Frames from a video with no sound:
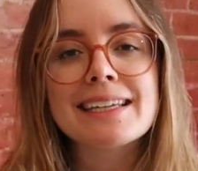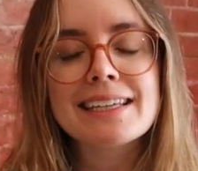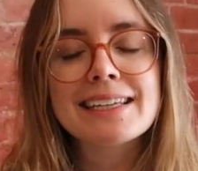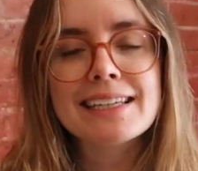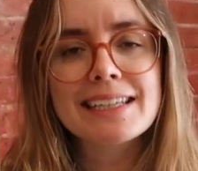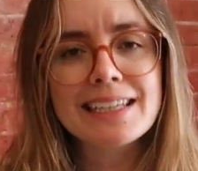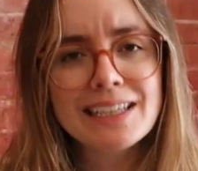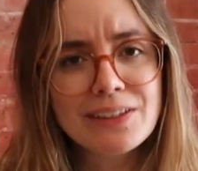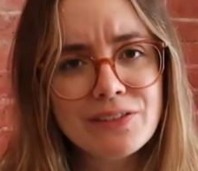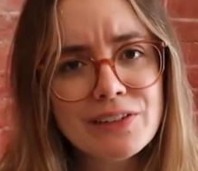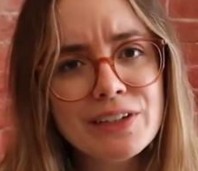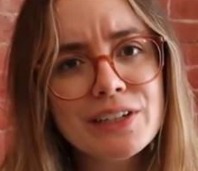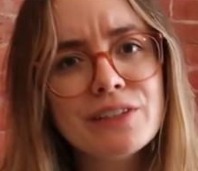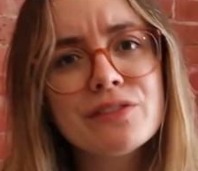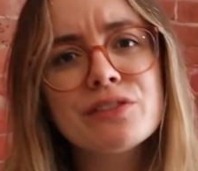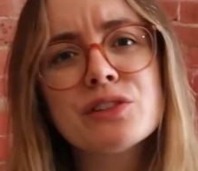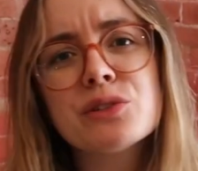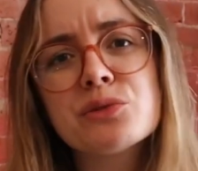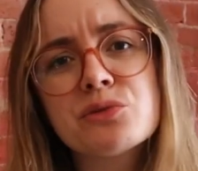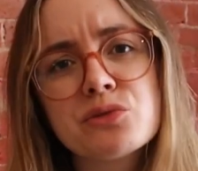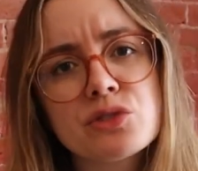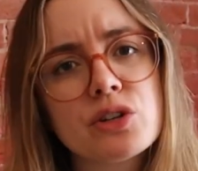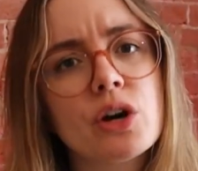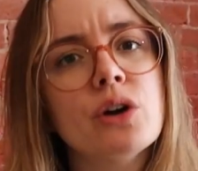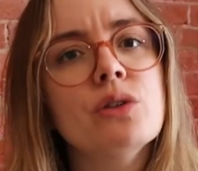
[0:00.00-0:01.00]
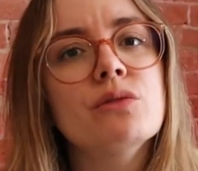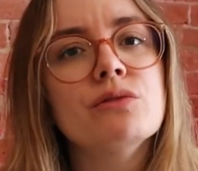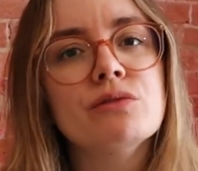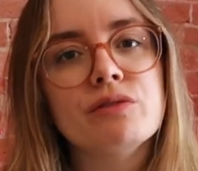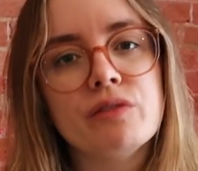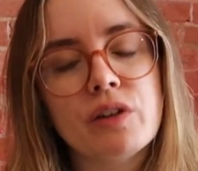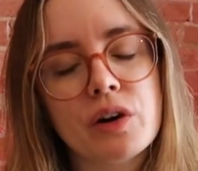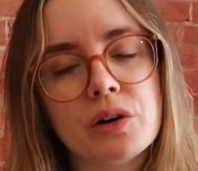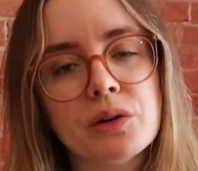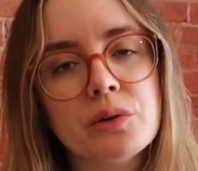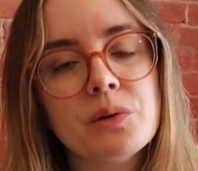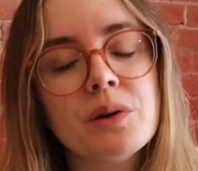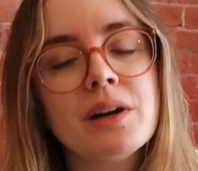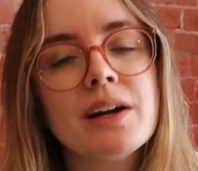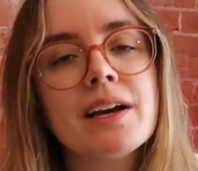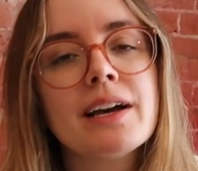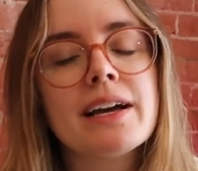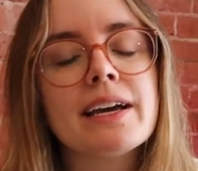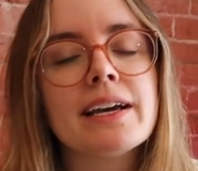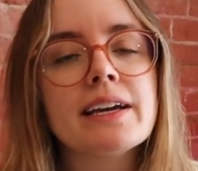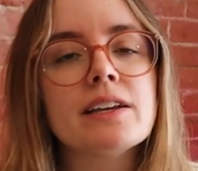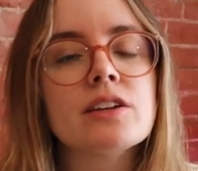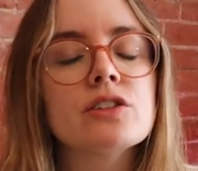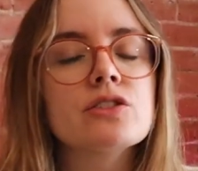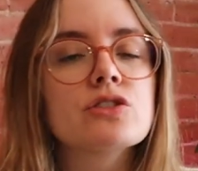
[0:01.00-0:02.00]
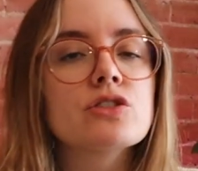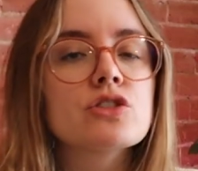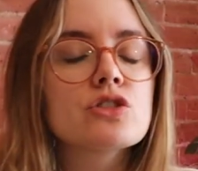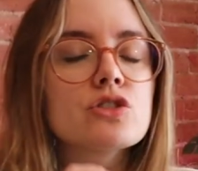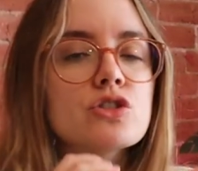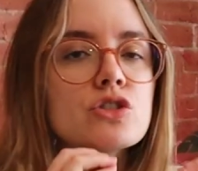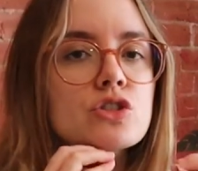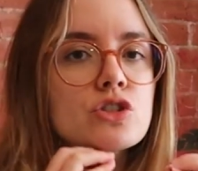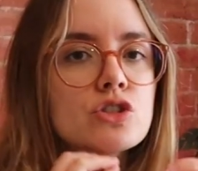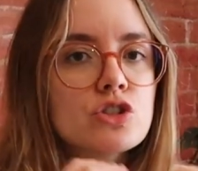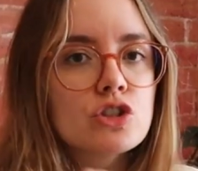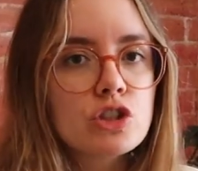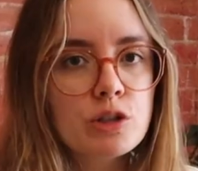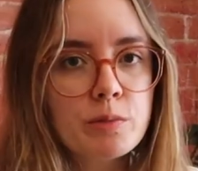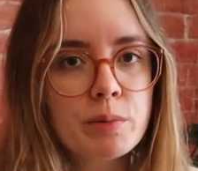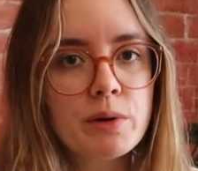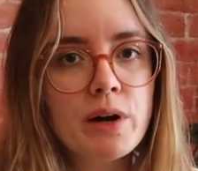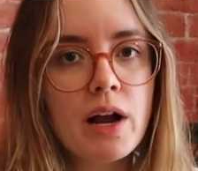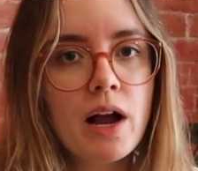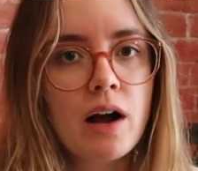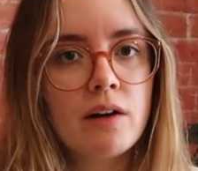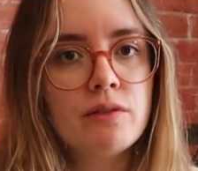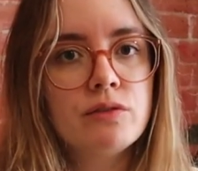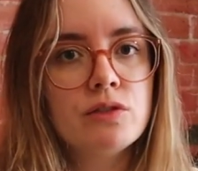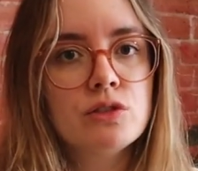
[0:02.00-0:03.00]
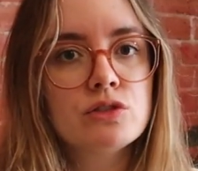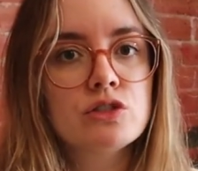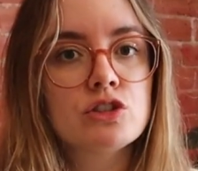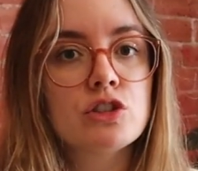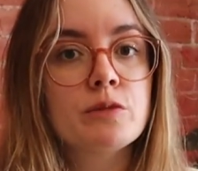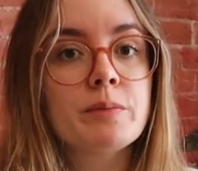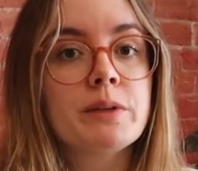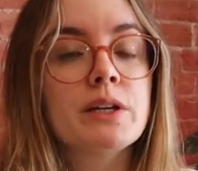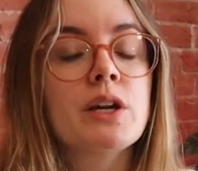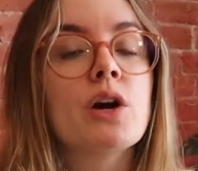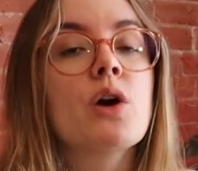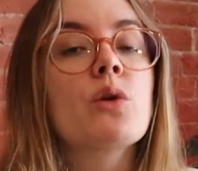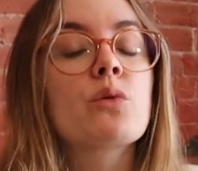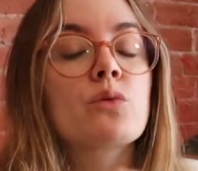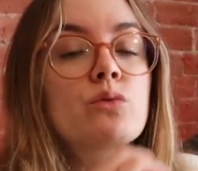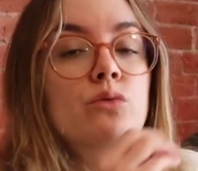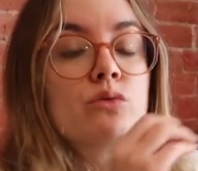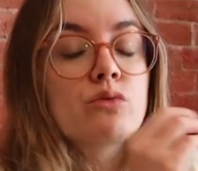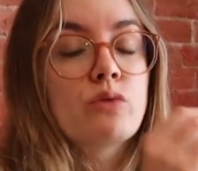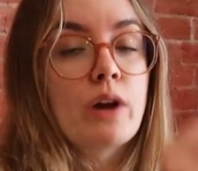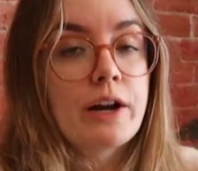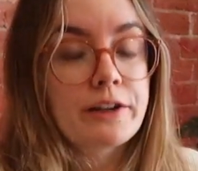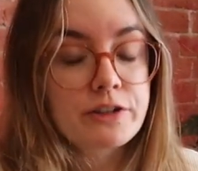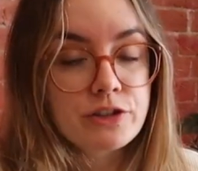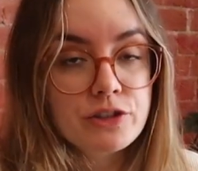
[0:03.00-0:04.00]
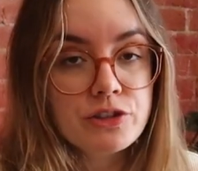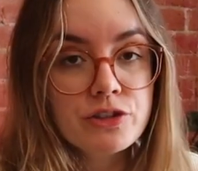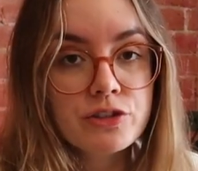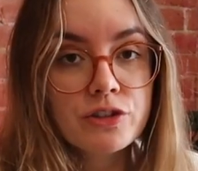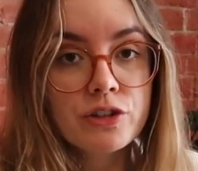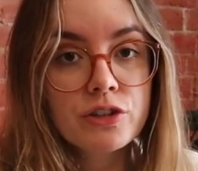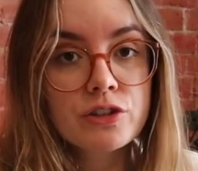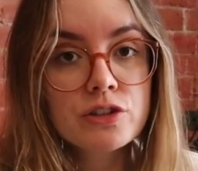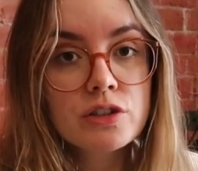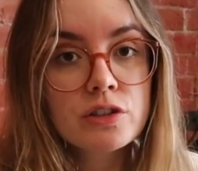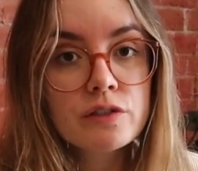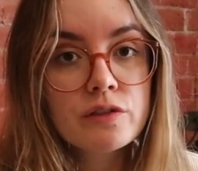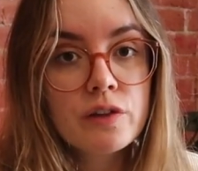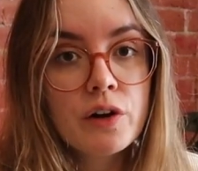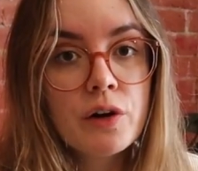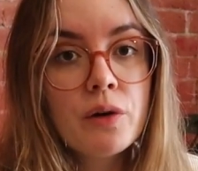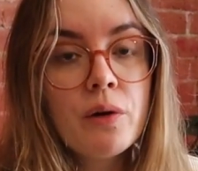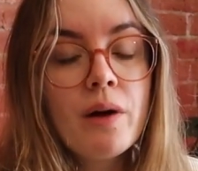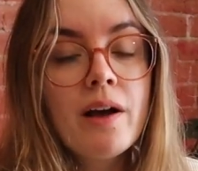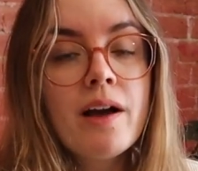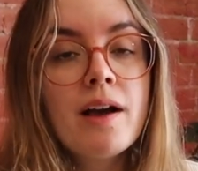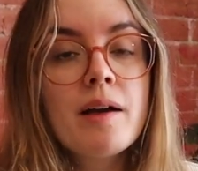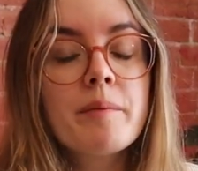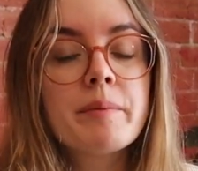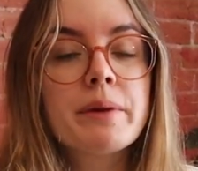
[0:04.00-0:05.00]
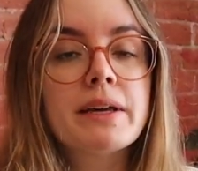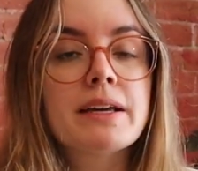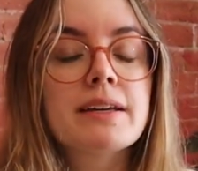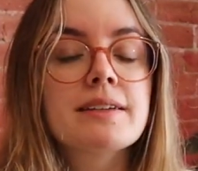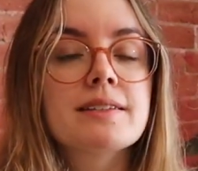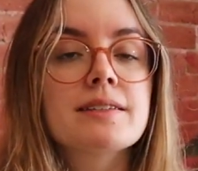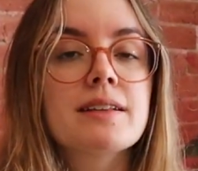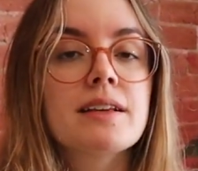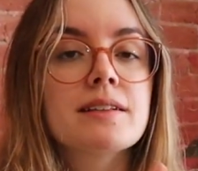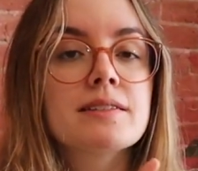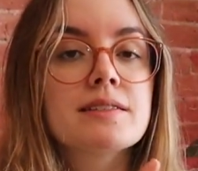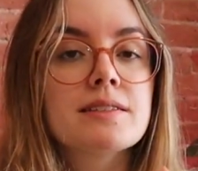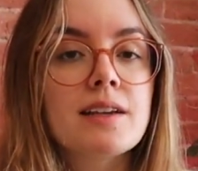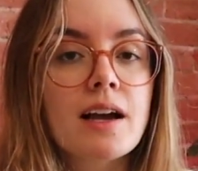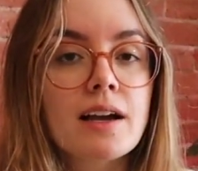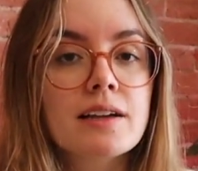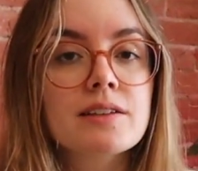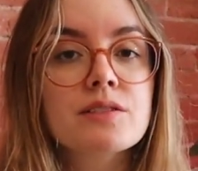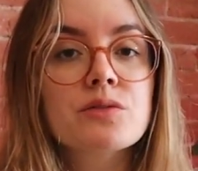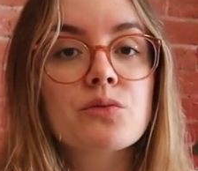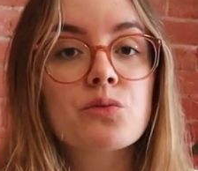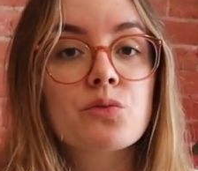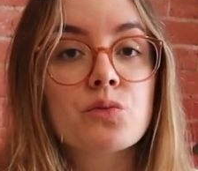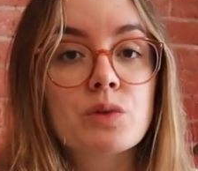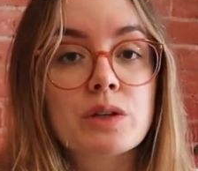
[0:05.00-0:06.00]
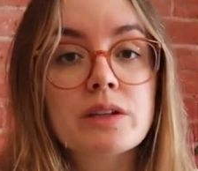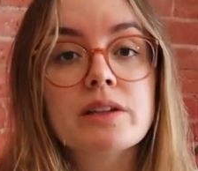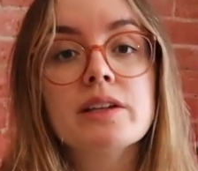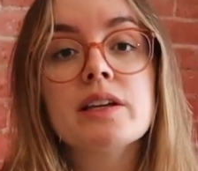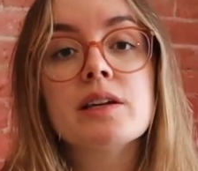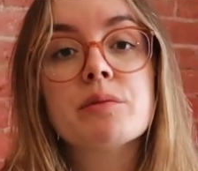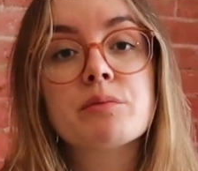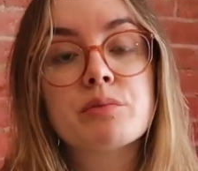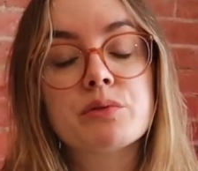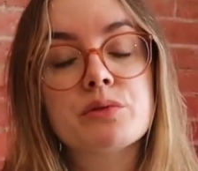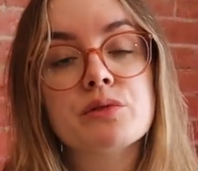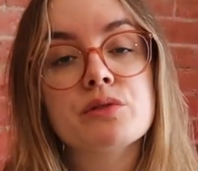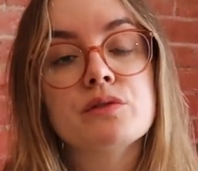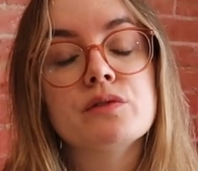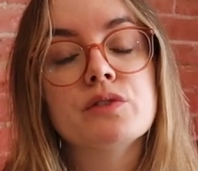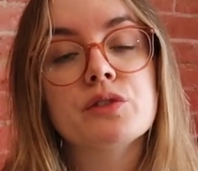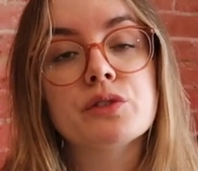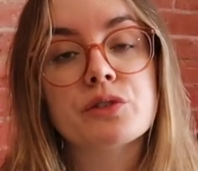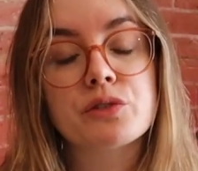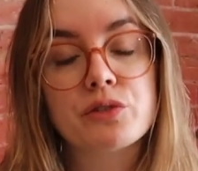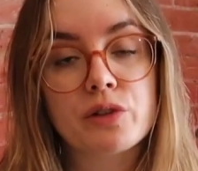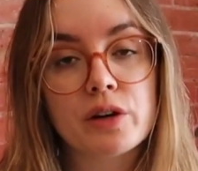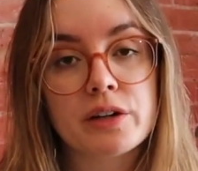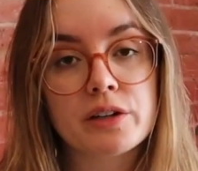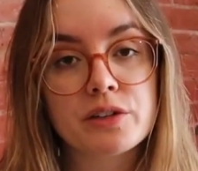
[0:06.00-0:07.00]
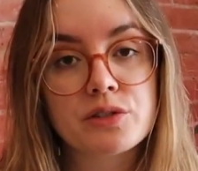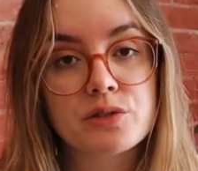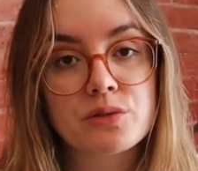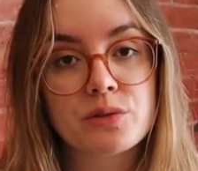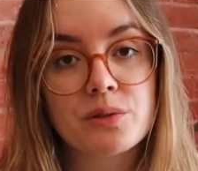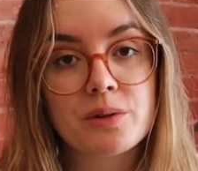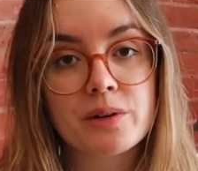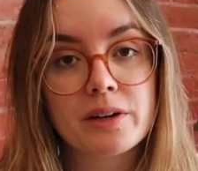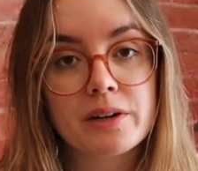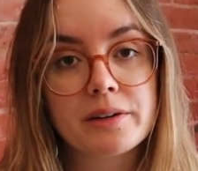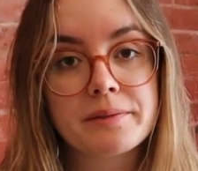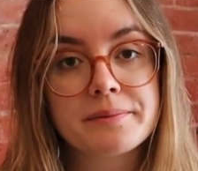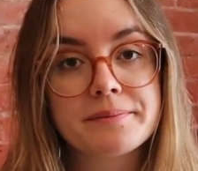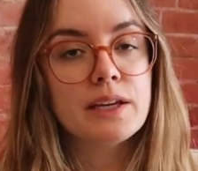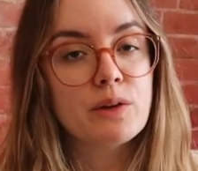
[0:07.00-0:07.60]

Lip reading: Even if you don't vote, it is super helpful to be registered to vote because that does really improve your credit score.